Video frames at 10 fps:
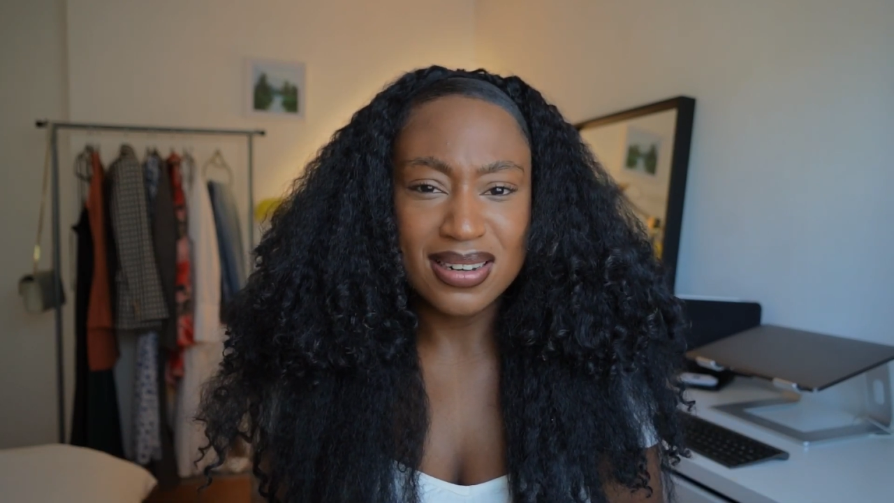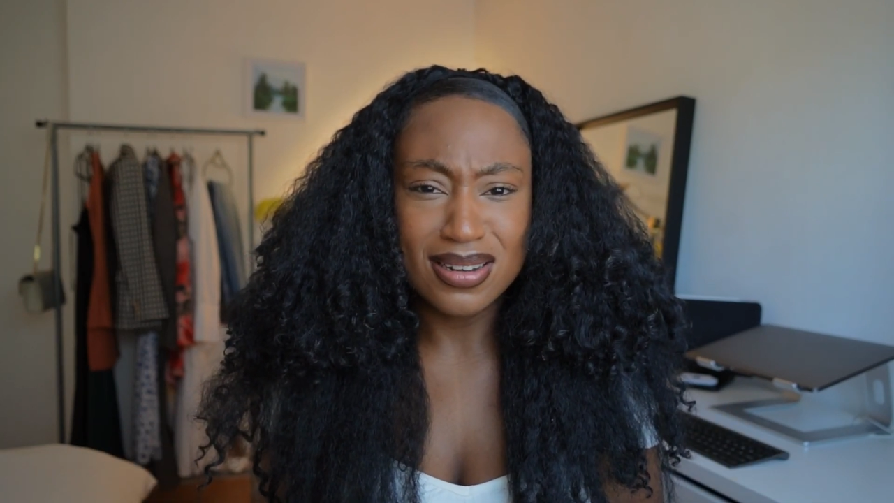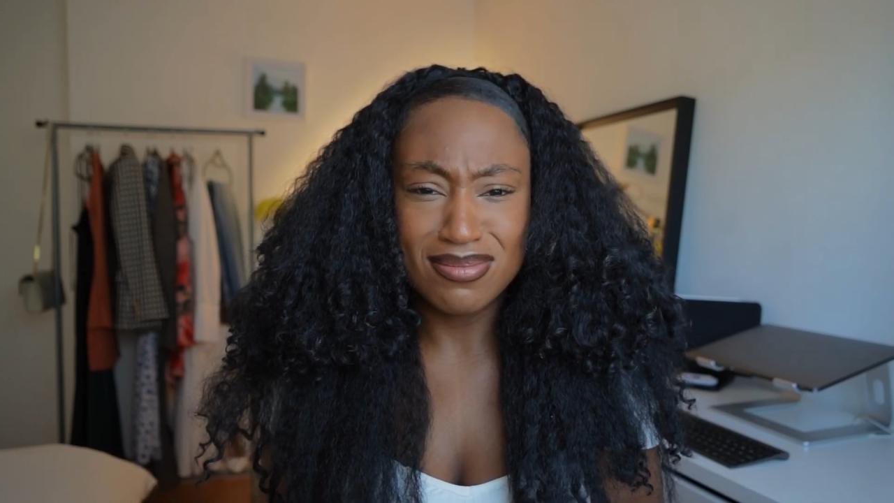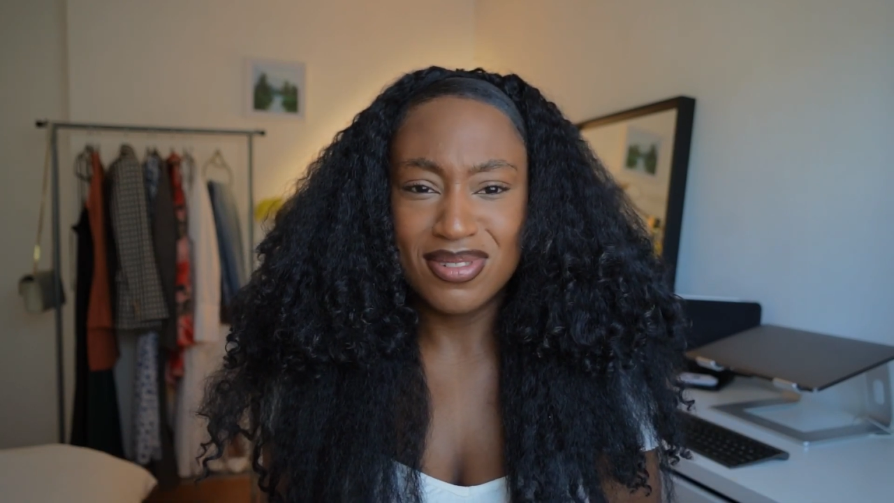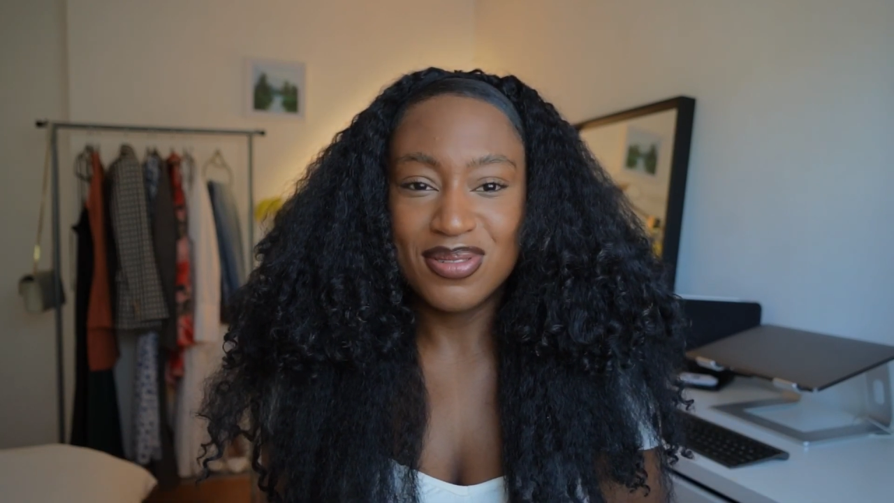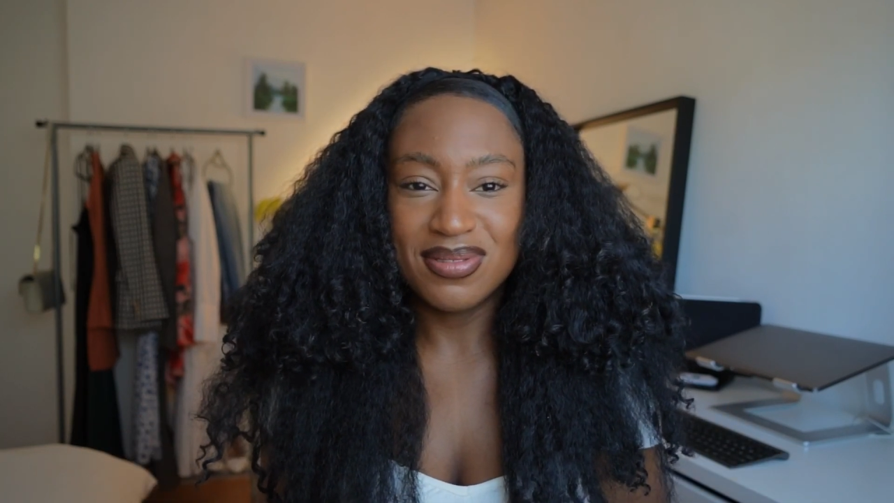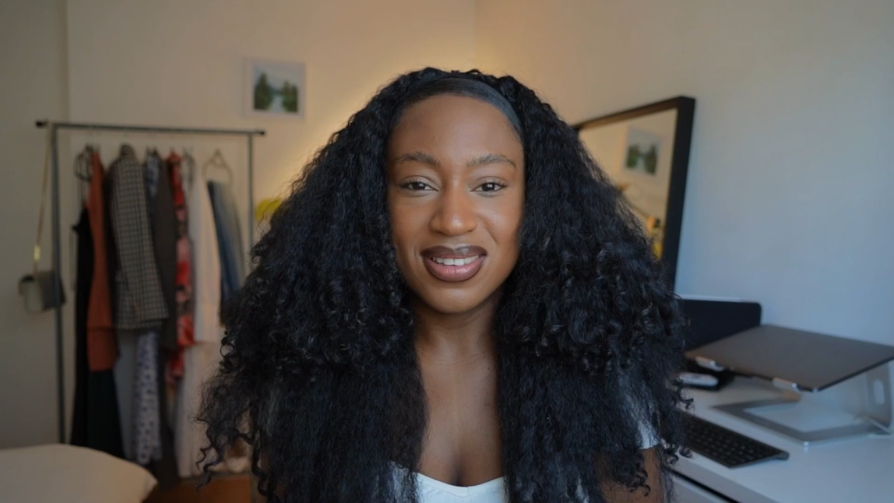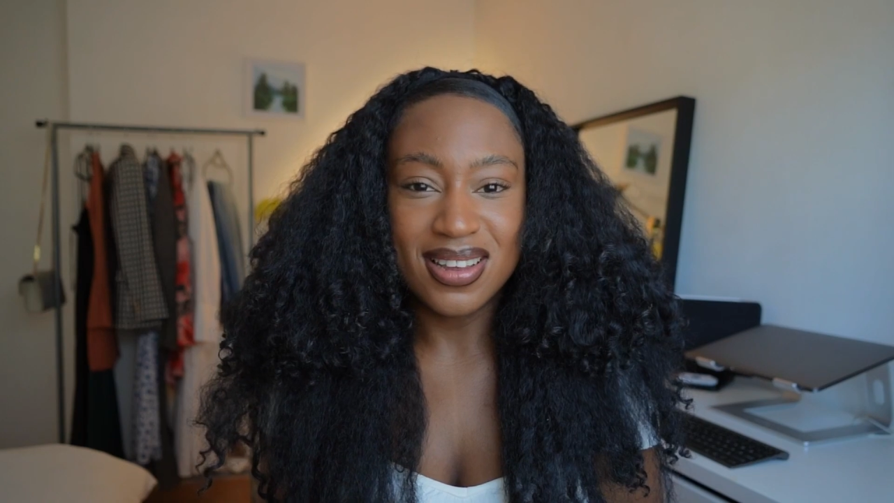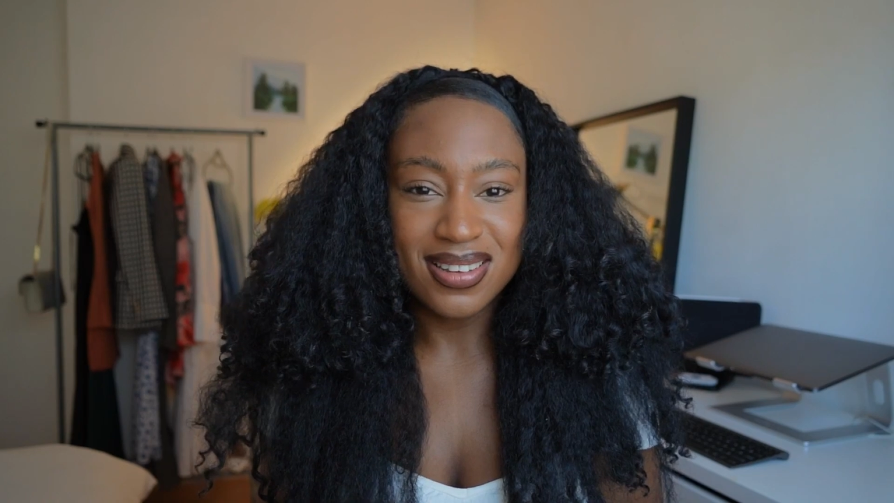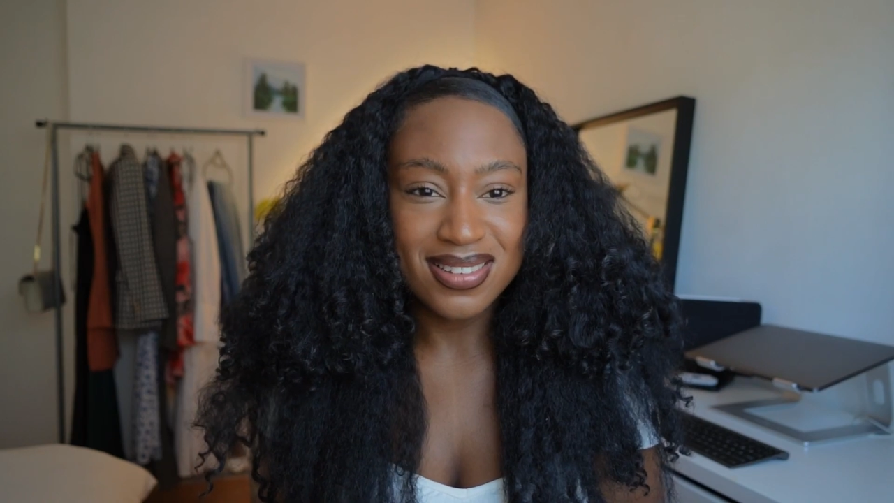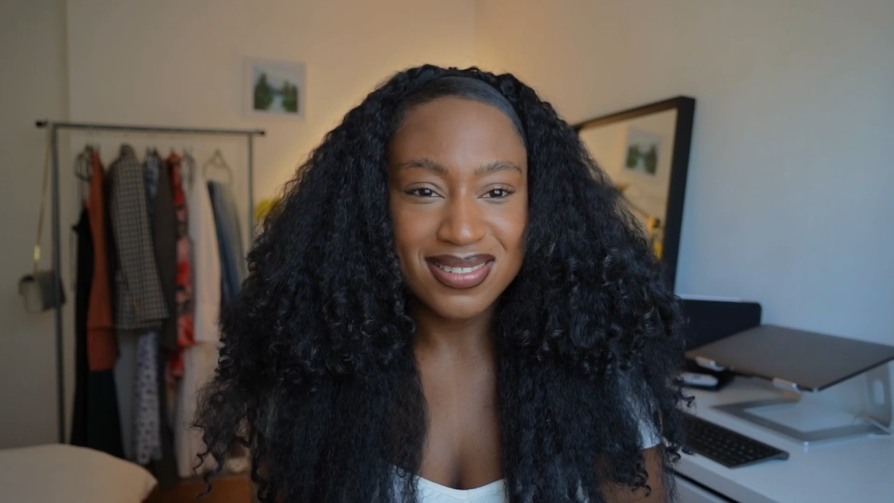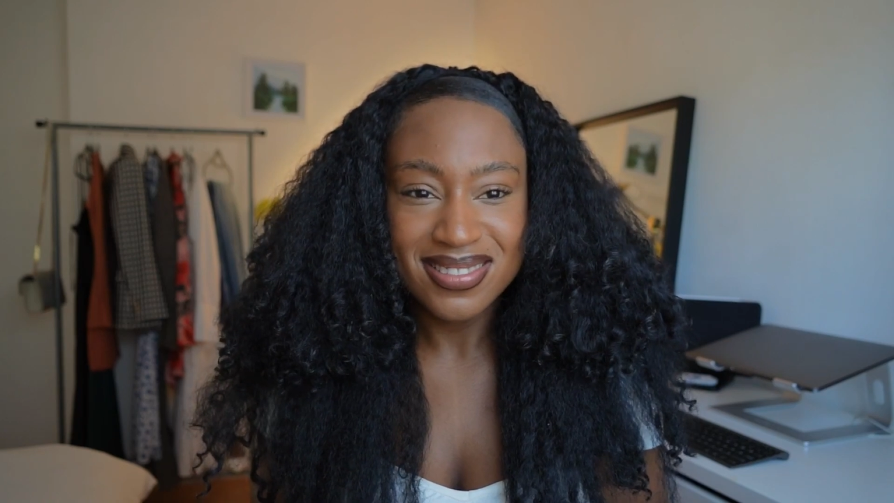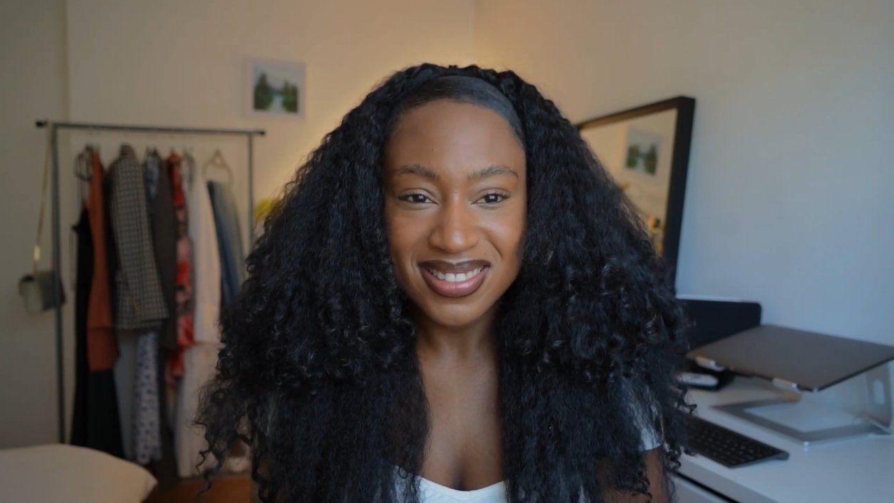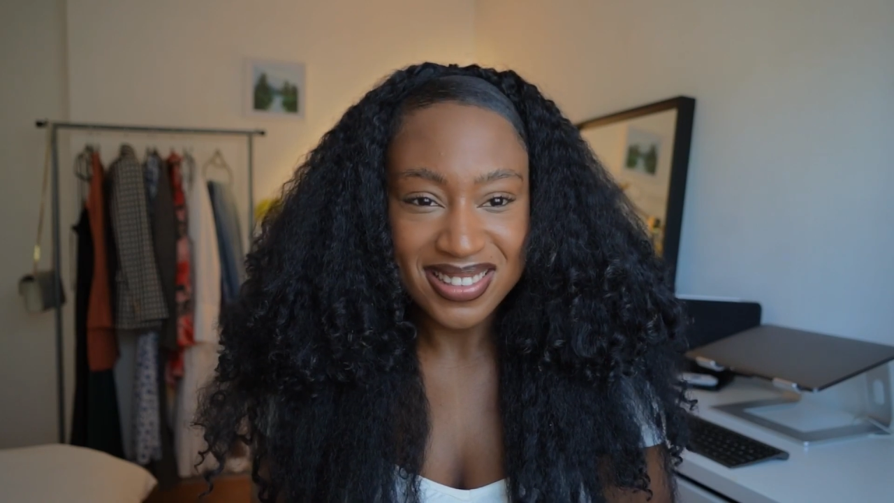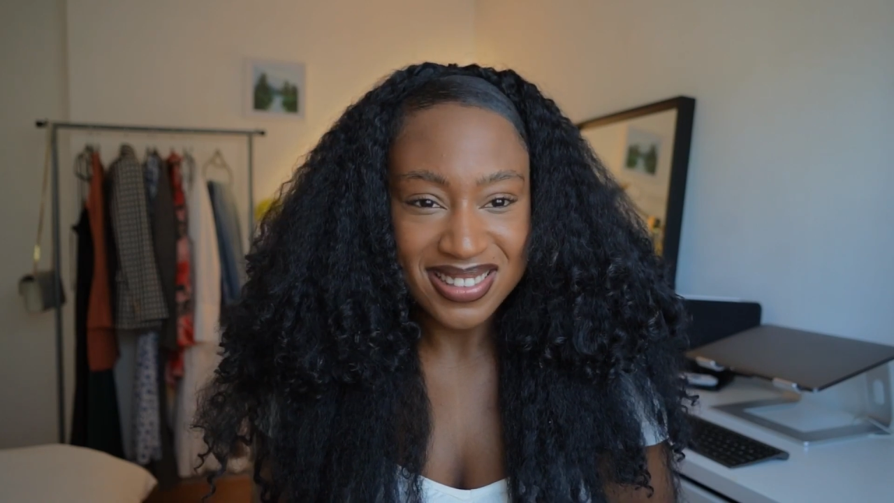Like
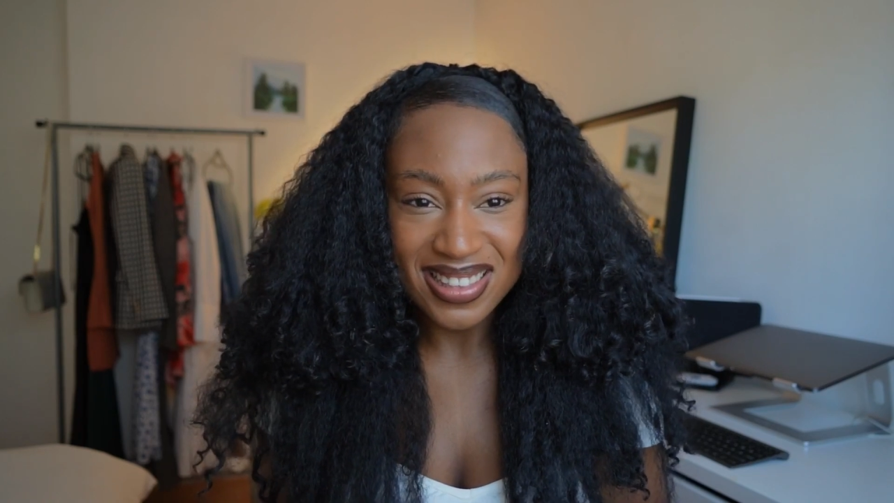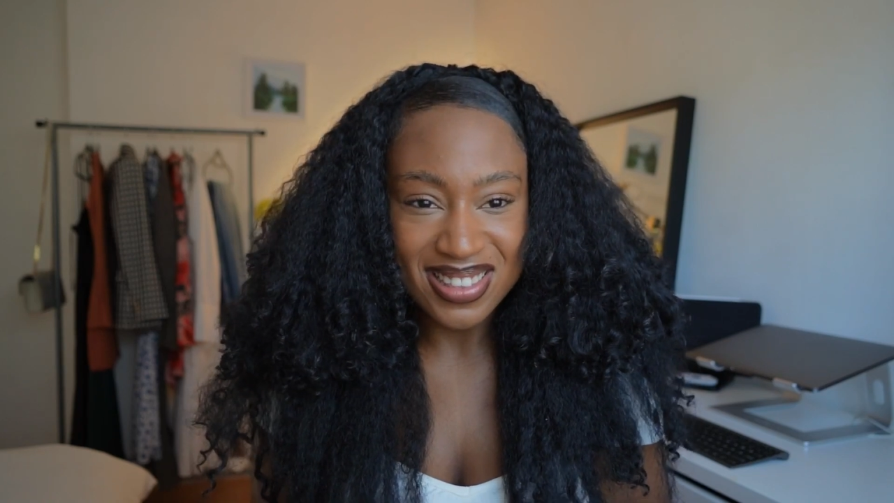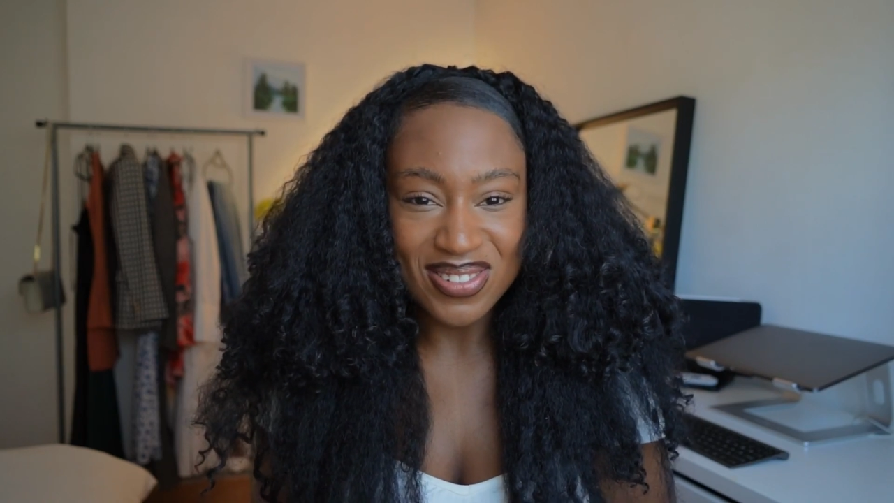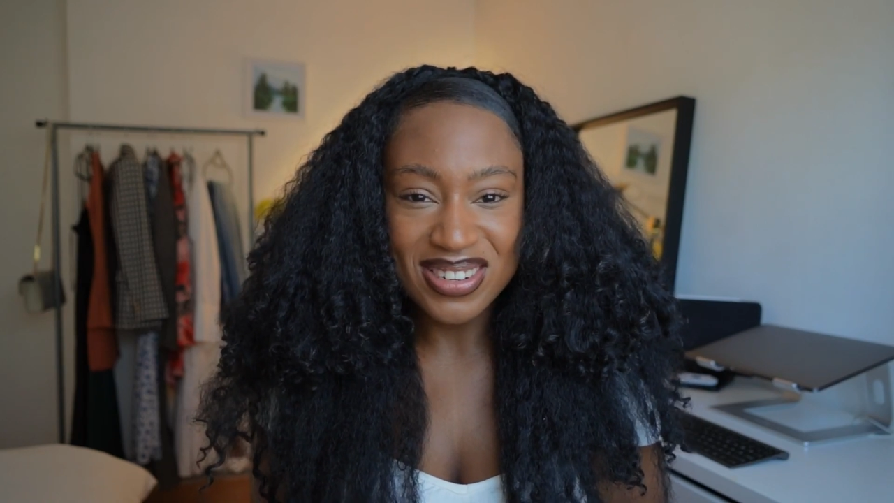the